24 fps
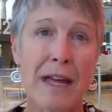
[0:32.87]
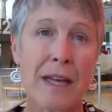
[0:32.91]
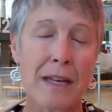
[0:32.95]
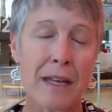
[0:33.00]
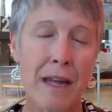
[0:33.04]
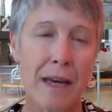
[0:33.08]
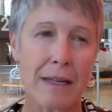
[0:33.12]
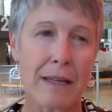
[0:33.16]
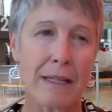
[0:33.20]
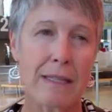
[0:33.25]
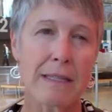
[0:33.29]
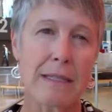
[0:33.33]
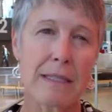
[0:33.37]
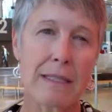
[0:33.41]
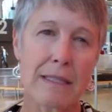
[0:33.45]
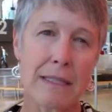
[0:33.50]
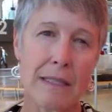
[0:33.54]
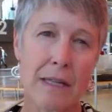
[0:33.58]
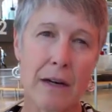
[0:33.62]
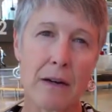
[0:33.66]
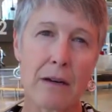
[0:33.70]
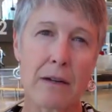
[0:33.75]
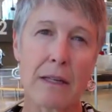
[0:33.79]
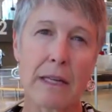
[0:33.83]
not
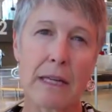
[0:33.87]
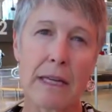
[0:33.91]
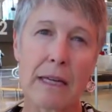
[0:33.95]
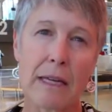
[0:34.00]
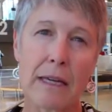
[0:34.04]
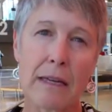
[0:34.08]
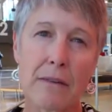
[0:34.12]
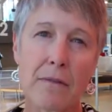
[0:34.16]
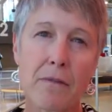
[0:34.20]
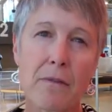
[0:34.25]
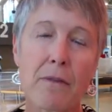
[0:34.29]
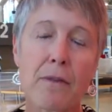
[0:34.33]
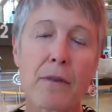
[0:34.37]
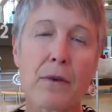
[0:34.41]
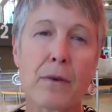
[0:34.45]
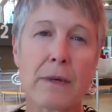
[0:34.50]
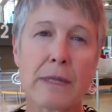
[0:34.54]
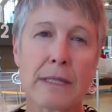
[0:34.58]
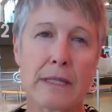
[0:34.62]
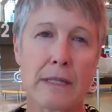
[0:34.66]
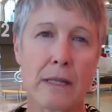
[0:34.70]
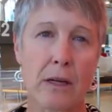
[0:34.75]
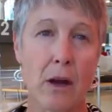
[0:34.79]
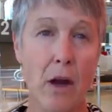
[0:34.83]
necessarily
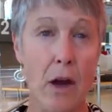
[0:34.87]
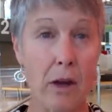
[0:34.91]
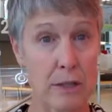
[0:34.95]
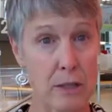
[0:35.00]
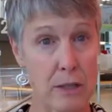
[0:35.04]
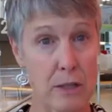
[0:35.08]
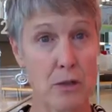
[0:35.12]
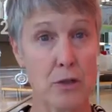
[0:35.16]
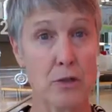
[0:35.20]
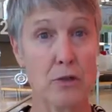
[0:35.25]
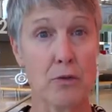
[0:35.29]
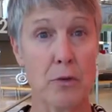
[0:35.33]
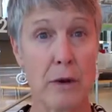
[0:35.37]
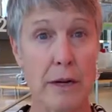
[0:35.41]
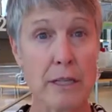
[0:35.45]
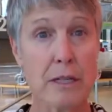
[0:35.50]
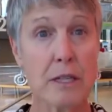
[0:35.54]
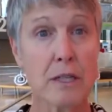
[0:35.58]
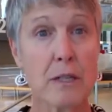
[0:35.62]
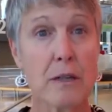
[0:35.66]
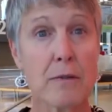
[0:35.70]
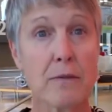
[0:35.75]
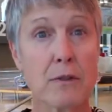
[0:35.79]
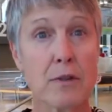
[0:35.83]
influence the
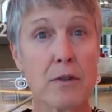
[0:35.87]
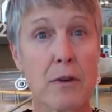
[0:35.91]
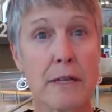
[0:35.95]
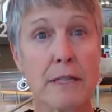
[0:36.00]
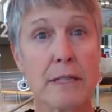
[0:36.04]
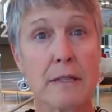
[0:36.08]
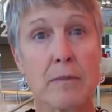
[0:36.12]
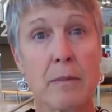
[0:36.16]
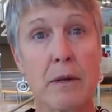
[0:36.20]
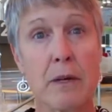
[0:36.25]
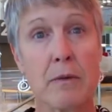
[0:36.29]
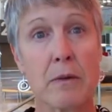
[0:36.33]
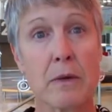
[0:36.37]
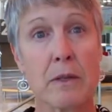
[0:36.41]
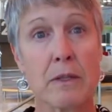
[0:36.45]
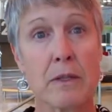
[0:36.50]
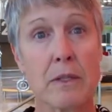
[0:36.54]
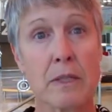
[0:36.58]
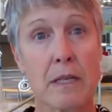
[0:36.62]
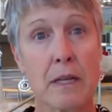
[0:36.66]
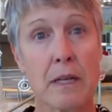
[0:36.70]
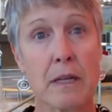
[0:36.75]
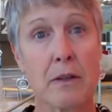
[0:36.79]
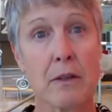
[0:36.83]
concentration of trace
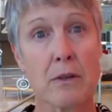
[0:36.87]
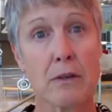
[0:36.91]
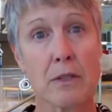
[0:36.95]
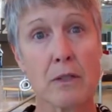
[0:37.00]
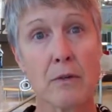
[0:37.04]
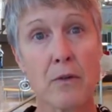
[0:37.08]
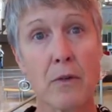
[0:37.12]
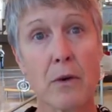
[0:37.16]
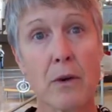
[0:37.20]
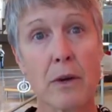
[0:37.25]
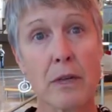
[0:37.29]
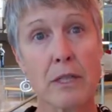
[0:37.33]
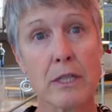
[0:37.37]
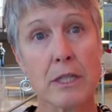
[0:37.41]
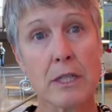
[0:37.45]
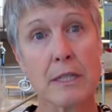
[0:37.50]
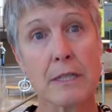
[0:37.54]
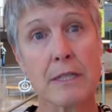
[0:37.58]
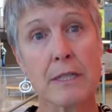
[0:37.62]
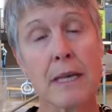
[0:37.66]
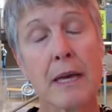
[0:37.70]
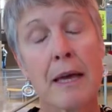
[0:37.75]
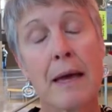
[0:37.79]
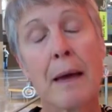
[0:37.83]
minerals in those
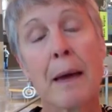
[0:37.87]
forages,